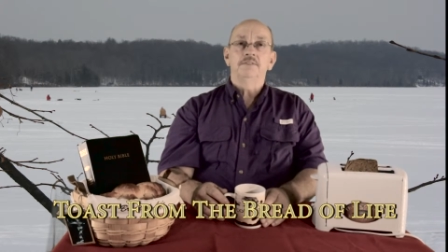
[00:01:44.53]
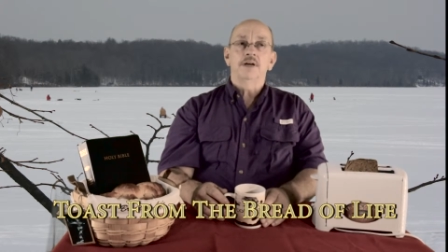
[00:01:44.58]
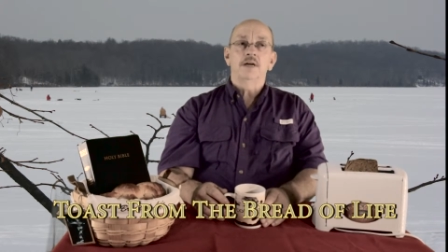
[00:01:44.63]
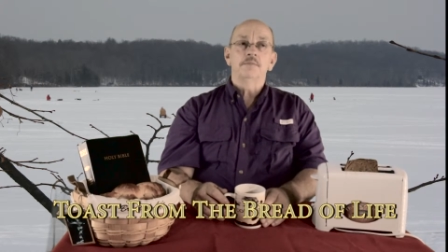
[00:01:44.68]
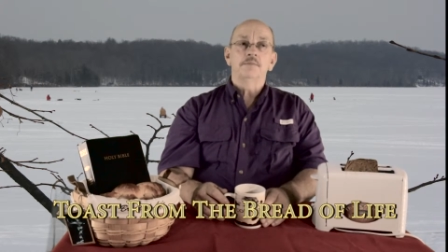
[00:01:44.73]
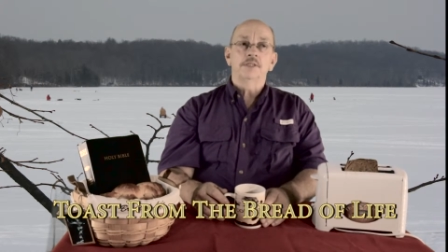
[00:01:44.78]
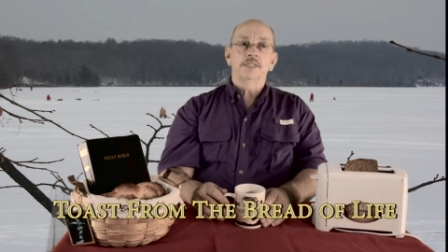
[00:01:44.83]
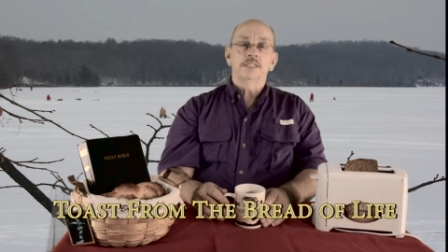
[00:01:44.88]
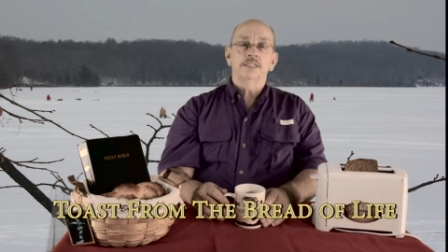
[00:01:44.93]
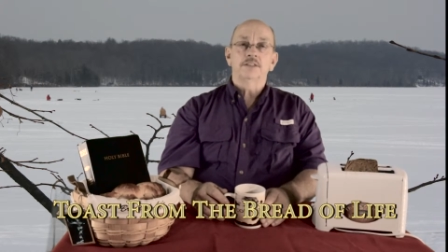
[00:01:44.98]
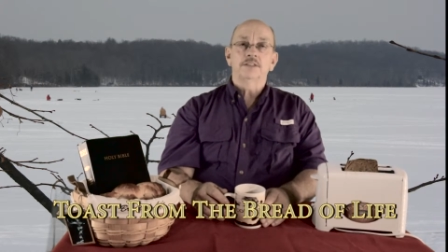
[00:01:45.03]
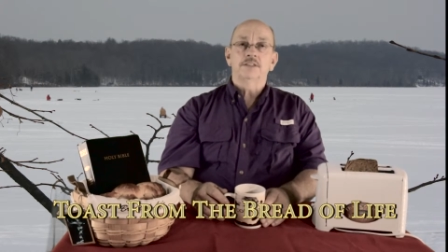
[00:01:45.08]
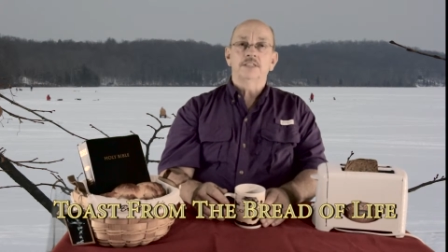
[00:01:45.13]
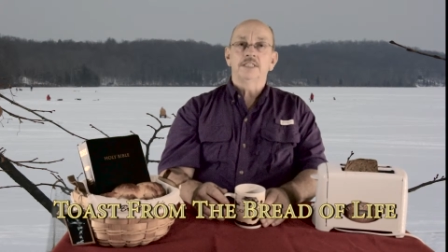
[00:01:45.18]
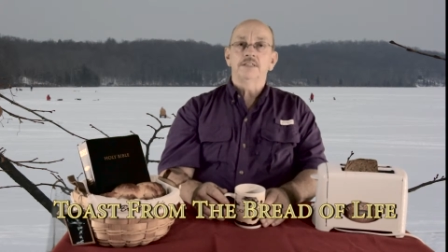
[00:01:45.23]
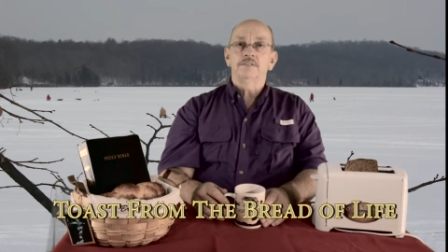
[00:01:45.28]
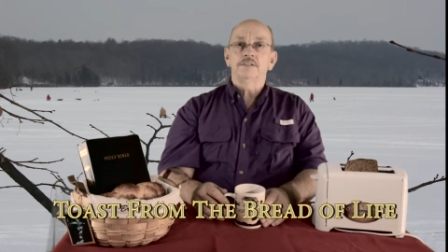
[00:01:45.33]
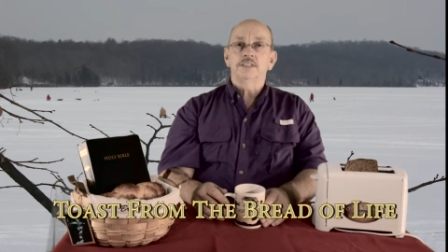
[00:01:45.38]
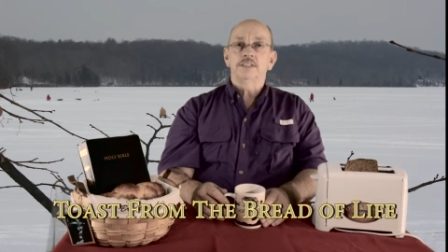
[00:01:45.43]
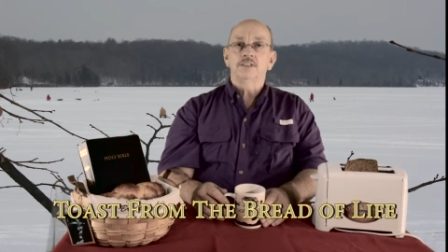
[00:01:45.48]
I'm going to
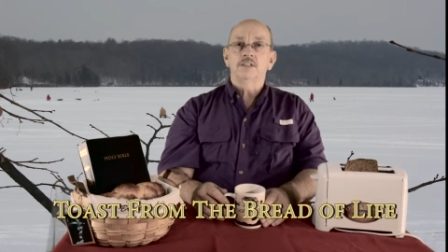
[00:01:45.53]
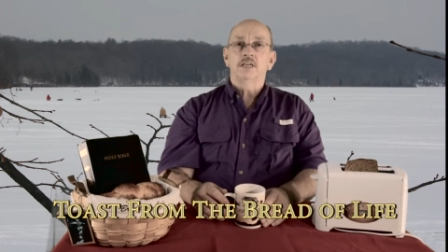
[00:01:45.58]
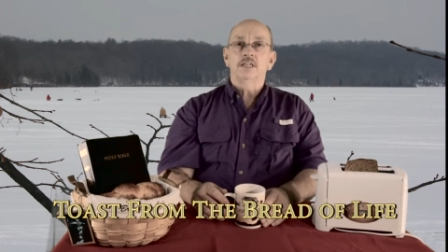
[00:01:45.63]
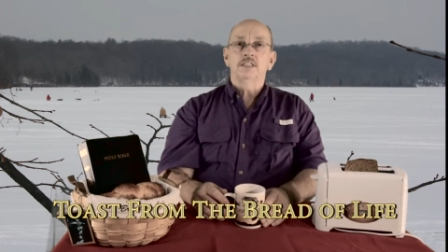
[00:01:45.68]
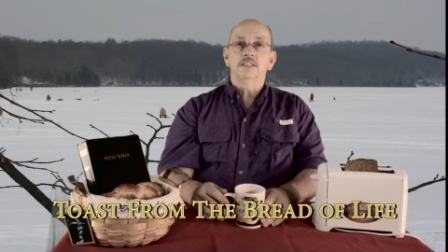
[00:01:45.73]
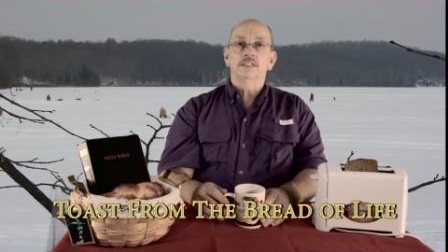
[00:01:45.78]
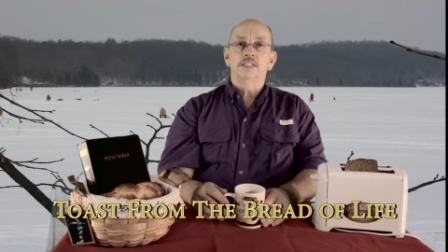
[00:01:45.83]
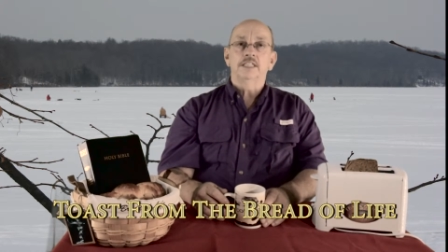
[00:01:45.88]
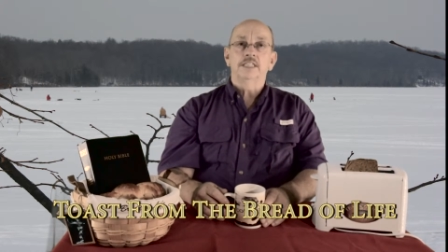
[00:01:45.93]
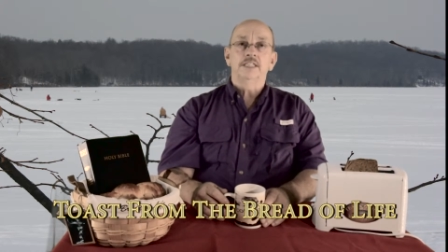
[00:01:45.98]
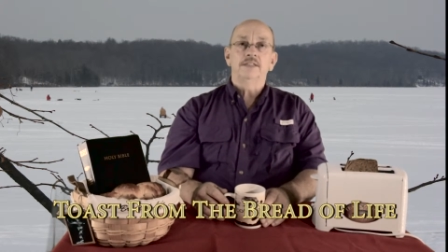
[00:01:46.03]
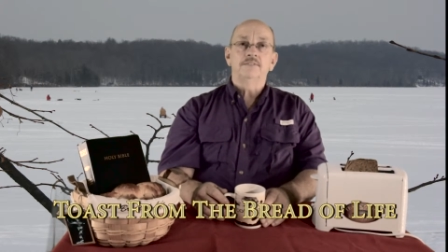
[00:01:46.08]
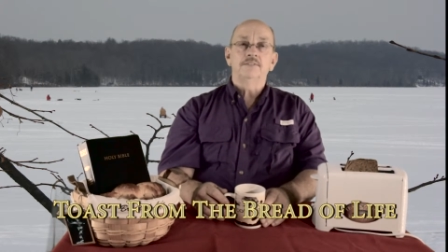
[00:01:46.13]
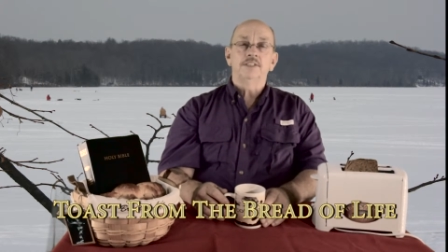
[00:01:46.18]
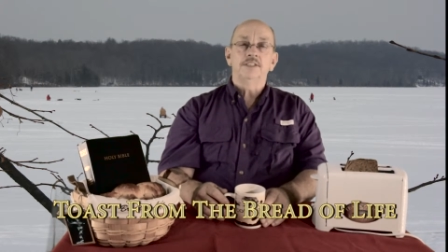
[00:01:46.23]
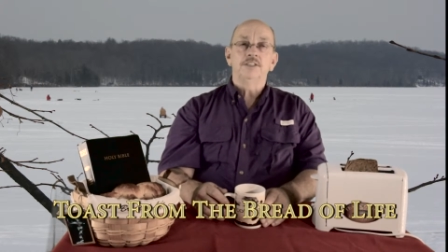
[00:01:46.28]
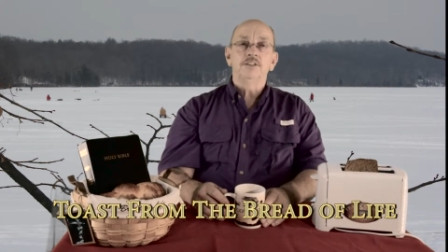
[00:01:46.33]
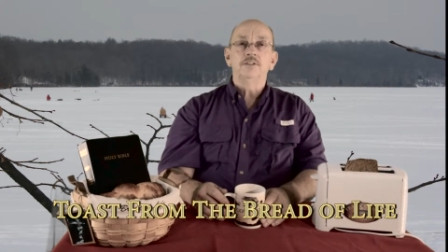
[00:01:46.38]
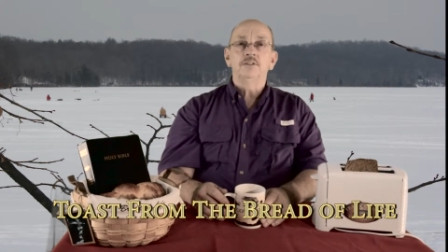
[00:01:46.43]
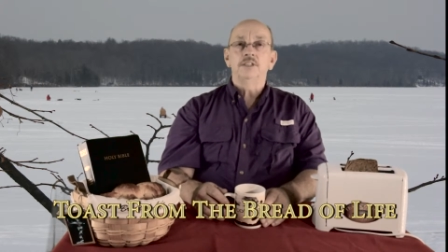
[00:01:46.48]
give a dollar gift,
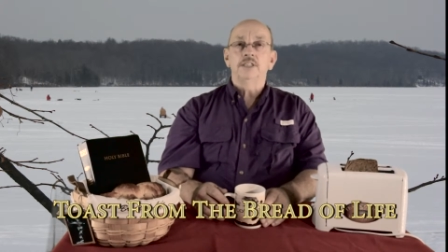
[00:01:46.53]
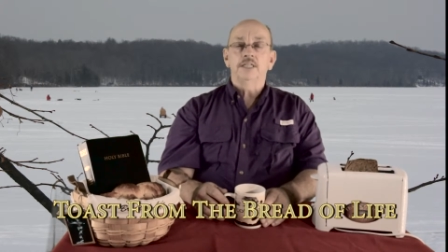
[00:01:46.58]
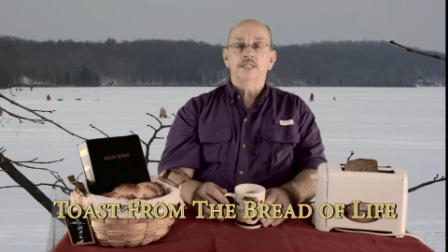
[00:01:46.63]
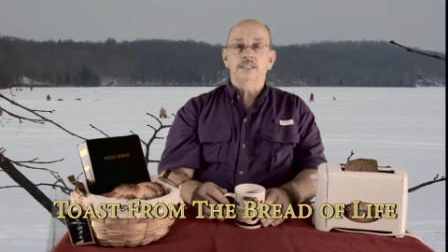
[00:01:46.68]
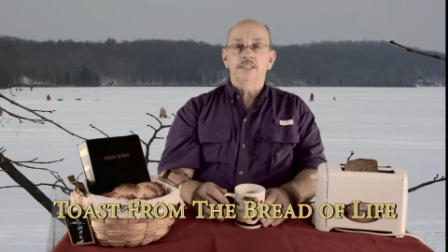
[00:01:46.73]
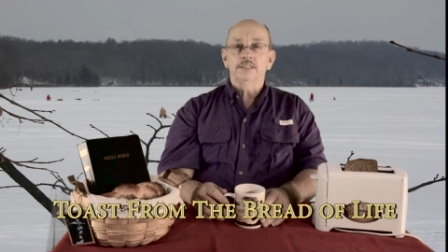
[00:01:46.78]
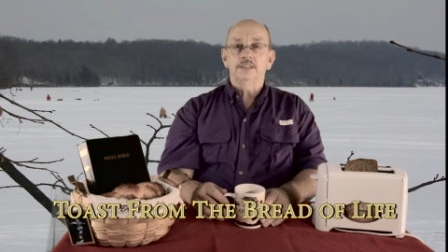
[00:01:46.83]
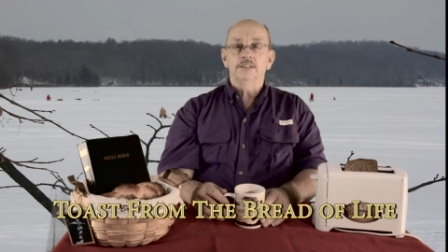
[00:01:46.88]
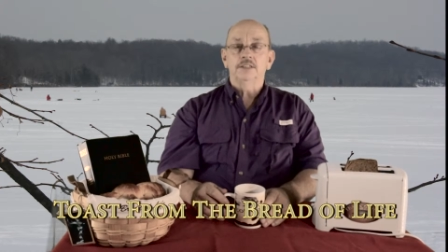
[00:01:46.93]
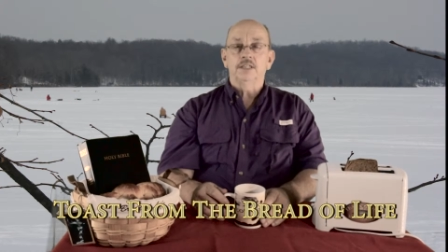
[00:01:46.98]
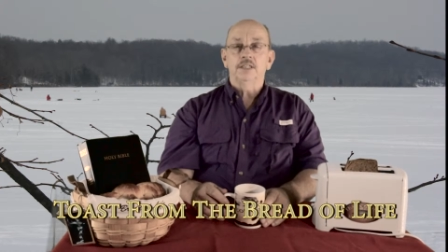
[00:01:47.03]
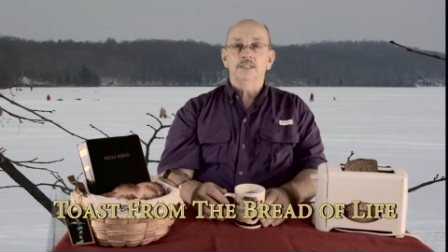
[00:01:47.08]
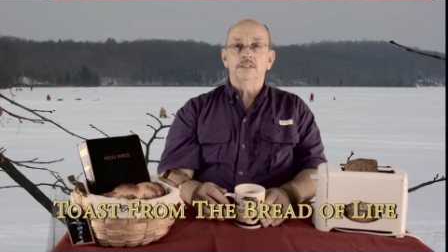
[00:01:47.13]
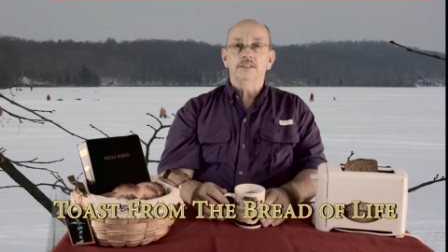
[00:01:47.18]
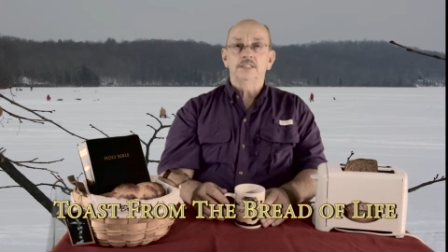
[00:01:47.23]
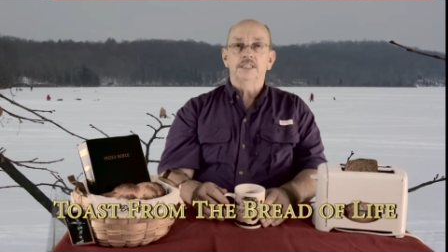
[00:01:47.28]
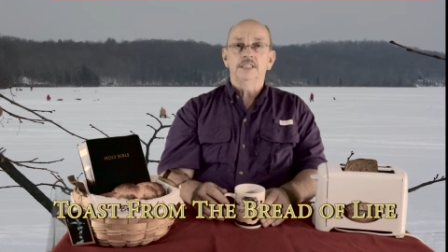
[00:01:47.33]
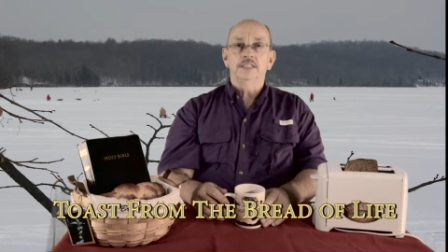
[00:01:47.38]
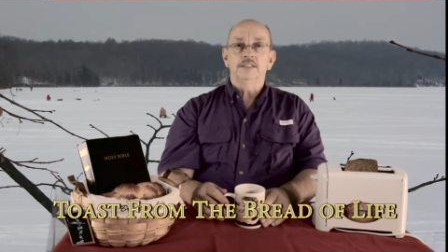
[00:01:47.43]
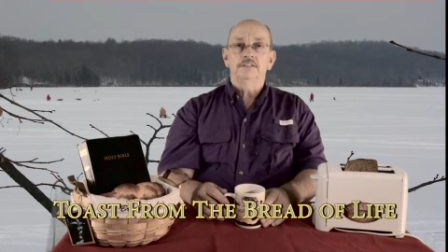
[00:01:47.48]
and you only got a
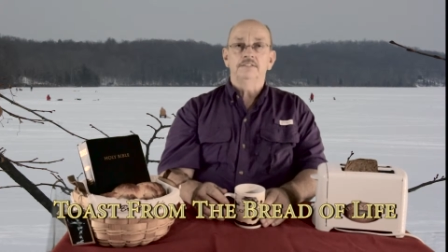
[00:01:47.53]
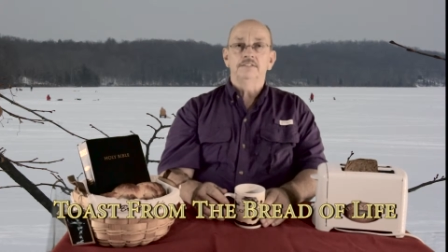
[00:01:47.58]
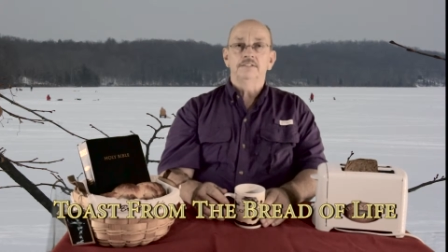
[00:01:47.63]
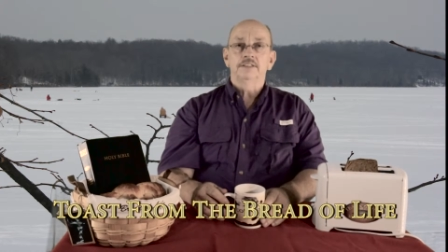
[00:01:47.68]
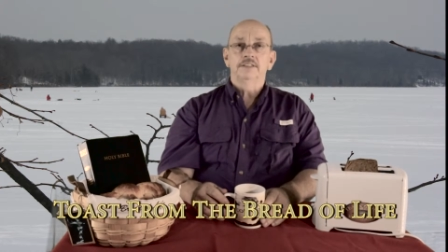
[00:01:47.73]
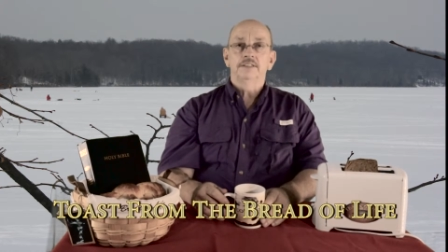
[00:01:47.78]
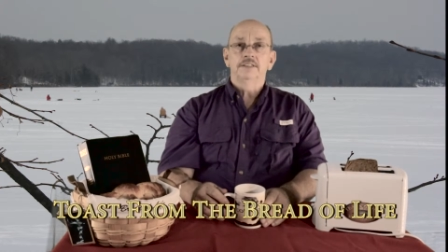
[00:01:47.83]
dollar gift.